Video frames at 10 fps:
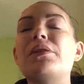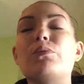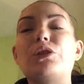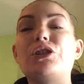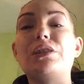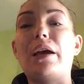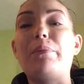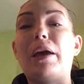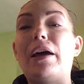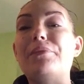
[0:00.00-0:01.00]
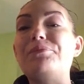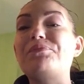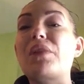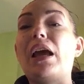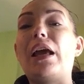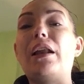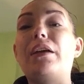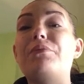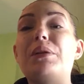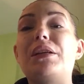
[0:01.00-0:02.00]
which is not bad. And
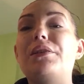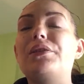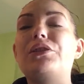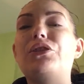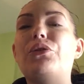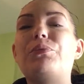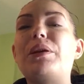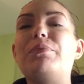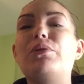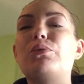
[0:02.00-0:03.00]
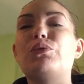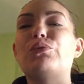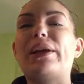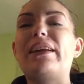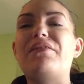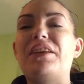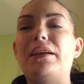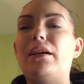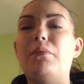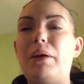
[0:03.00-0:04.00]
I've been hearing, people were
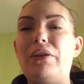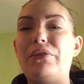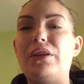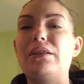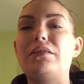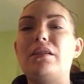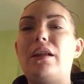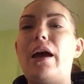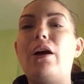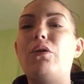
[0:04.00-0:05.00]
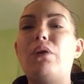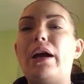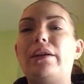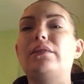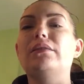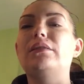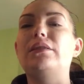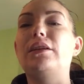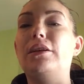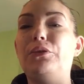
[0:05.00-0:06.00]
raving about this and how
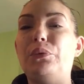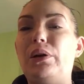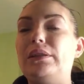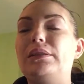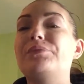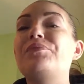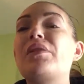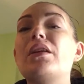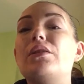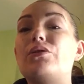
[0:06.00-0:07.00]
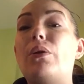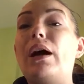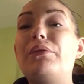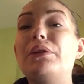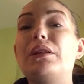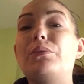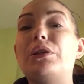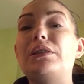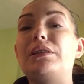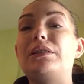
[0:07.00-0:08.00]
excellent it was. So I really
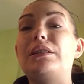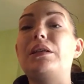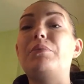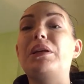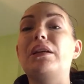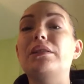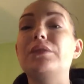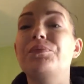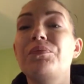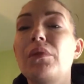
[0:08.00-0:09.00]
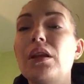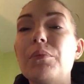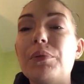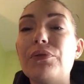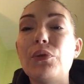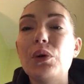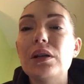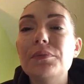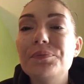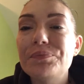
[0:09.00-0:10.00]
wanted to see, because
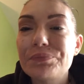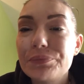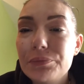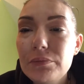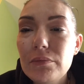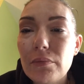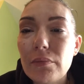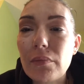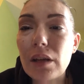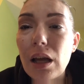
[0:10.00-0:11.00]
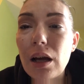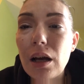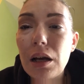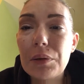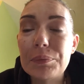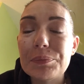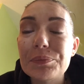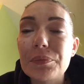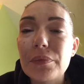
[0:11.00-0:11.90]
before I